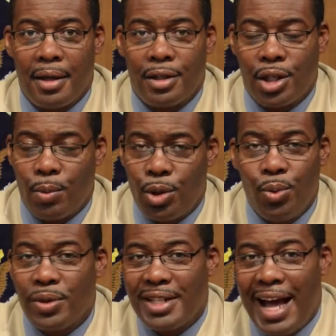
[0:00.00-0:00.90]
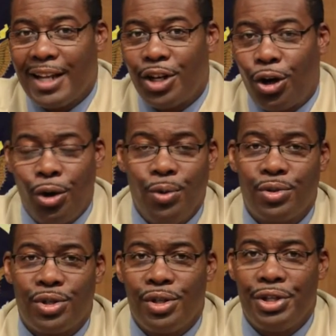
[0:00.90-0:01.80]
someone who was not
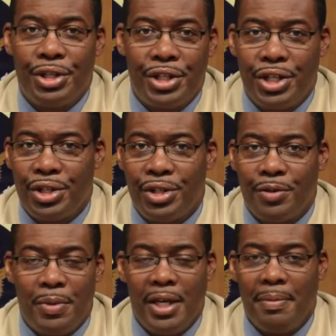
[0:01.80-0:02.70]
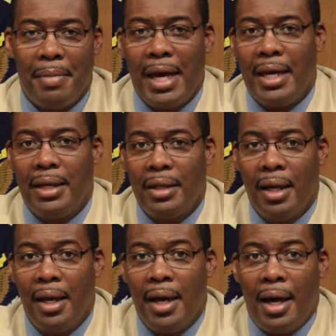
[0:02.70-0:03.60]
close to the decisions being made
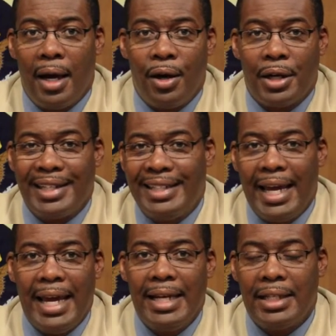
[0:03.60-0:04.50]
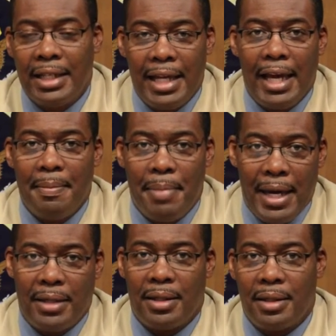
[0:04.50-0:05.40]
on a day-to-day
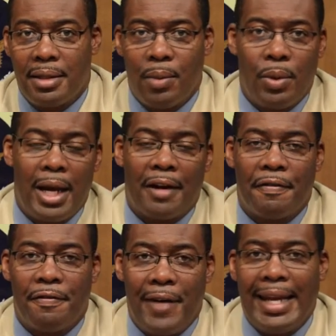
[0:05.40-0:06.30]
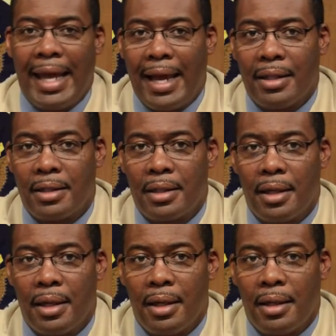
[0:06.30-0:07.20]
basis, someone out of
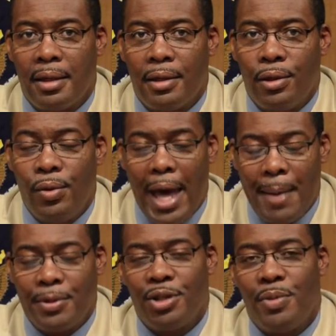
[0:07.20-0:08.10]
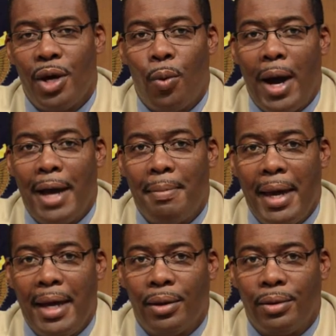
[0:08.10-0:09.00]
finance who happens to be a white
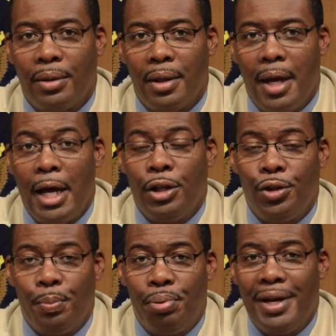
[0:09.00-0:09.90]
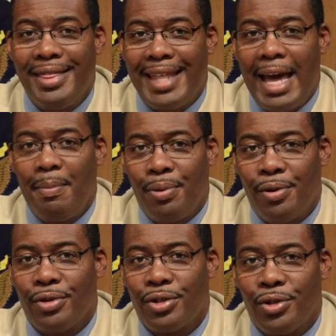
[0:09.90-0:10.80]
male, to put that
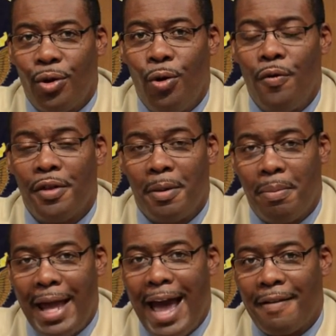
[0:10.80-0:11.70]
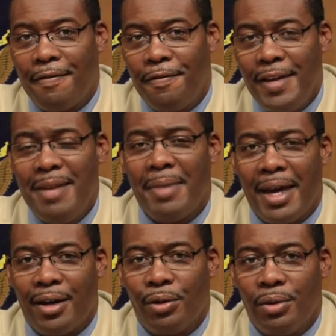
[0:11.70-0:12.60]
person over the black
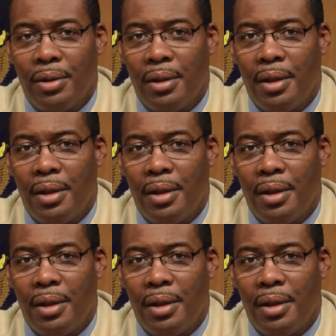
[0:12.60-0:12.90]
female